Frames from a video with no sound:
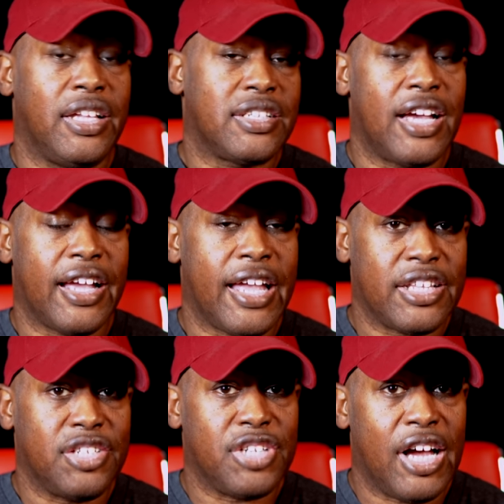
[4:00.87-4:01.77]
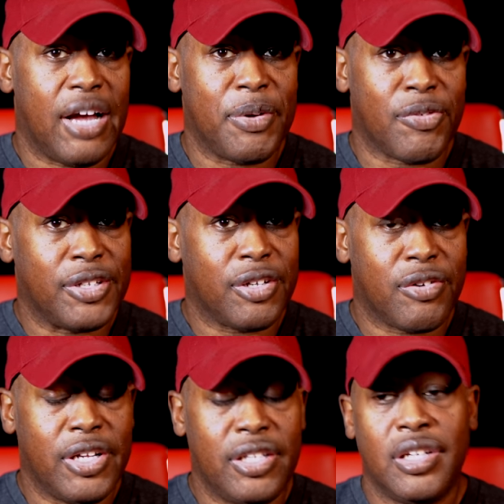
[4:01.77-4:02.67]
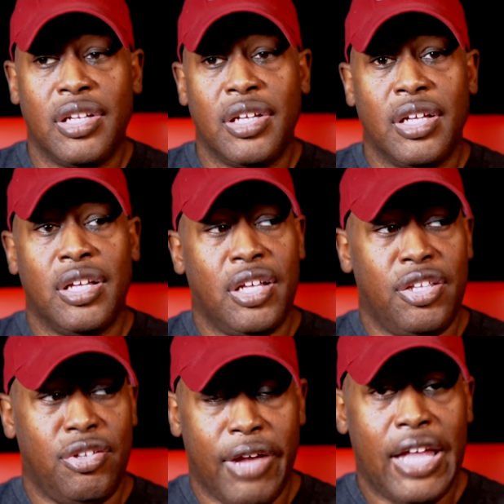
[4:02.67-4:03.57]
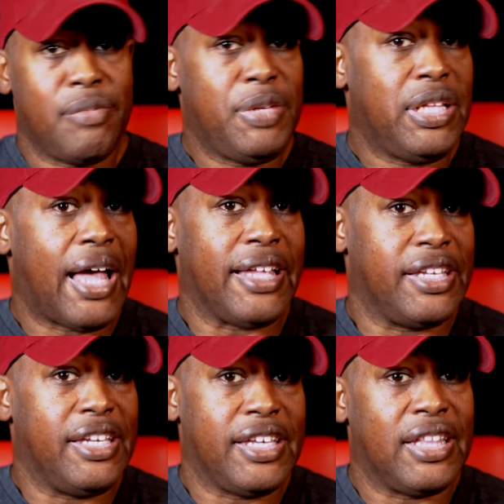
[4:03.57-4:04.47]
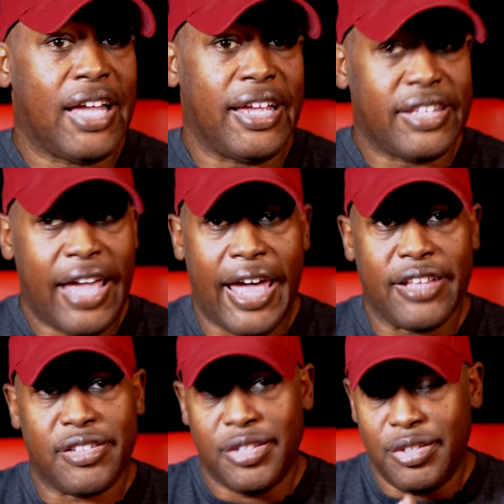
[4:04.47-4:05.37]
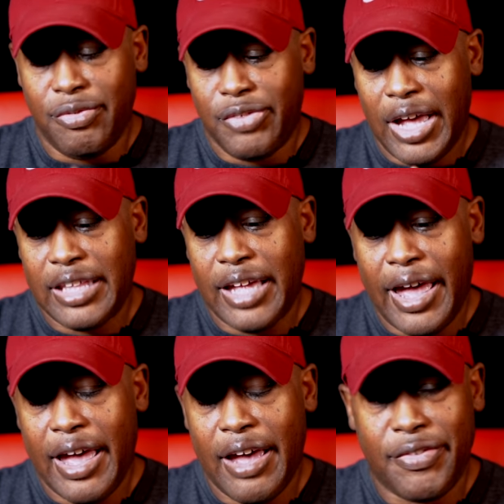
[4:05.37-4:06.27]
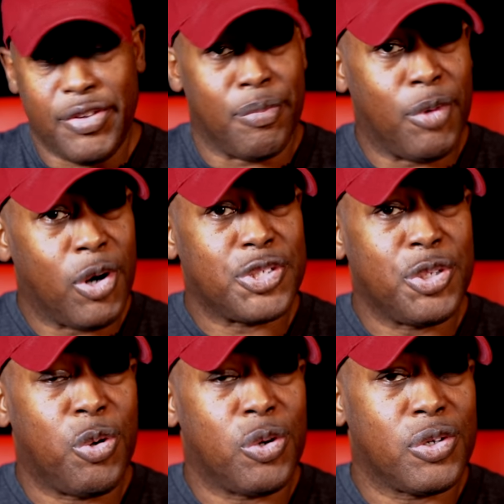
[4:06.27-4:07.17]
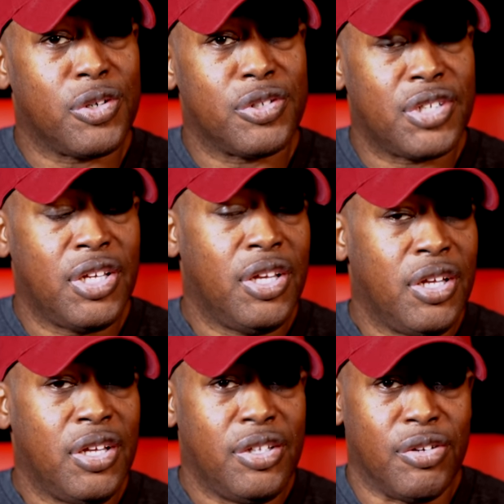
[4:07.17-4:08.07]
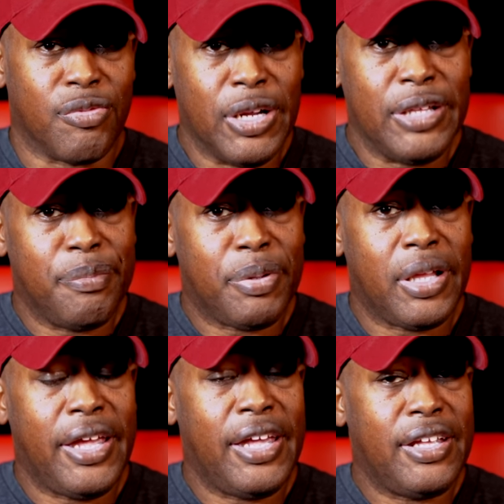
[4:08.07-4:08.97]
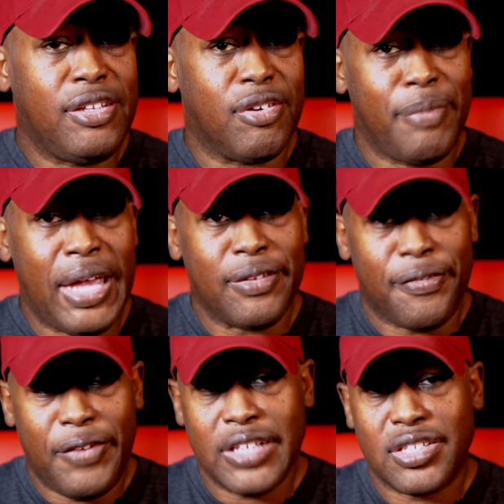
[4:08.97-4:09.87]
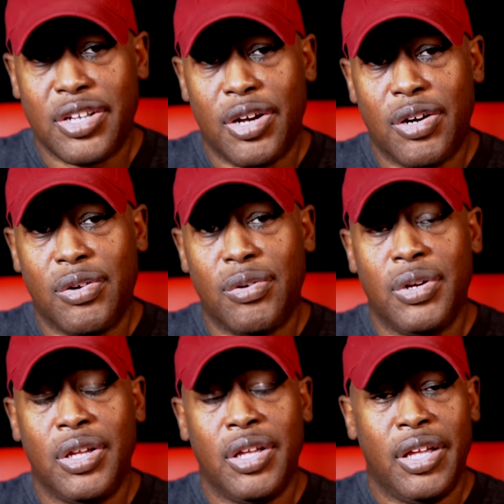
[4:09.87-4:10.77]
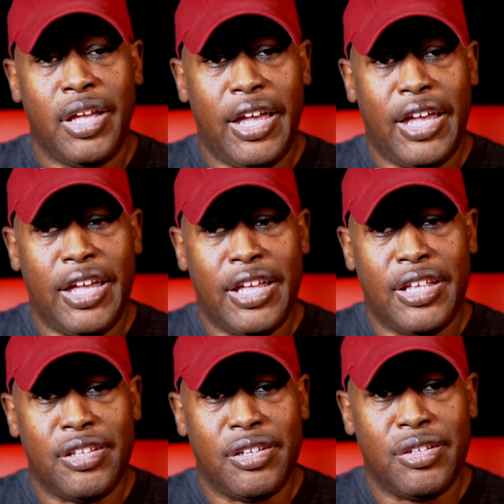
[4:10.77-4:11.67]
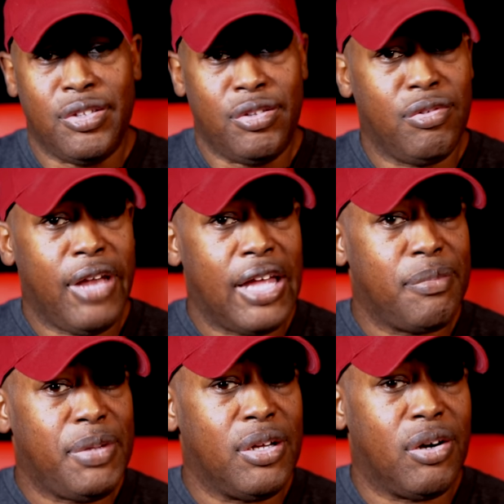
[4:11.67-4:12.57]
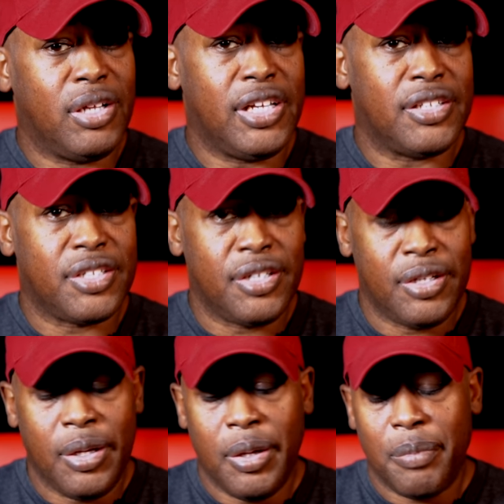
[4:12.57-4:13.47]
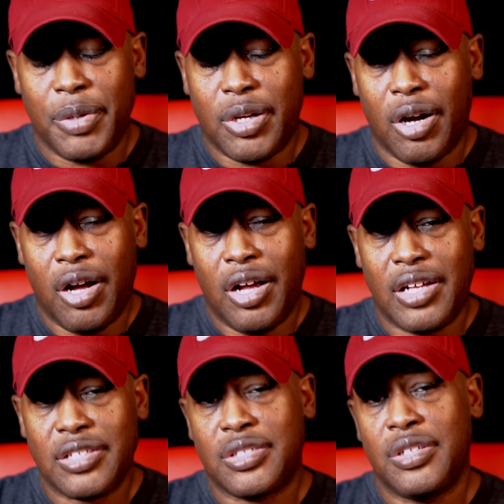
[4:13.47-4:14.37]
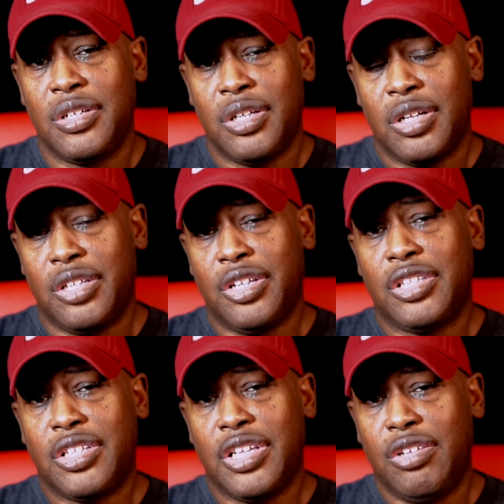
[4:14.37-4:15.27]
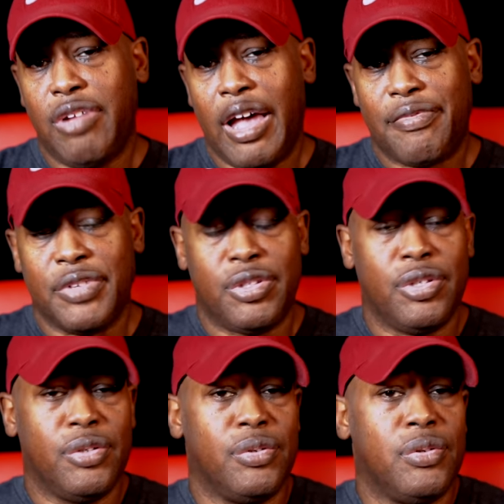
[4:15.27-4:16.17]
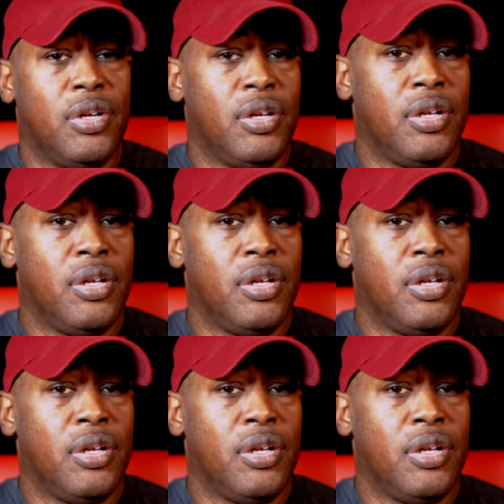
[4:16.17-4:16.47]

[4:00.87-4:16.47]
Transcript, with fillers: That's how I got the job at Rent-A-Crate. You got to be like thinking like that. You've got to have your marching orders, your written plan, your manifesto, and you got to be on it, because another thing you have to do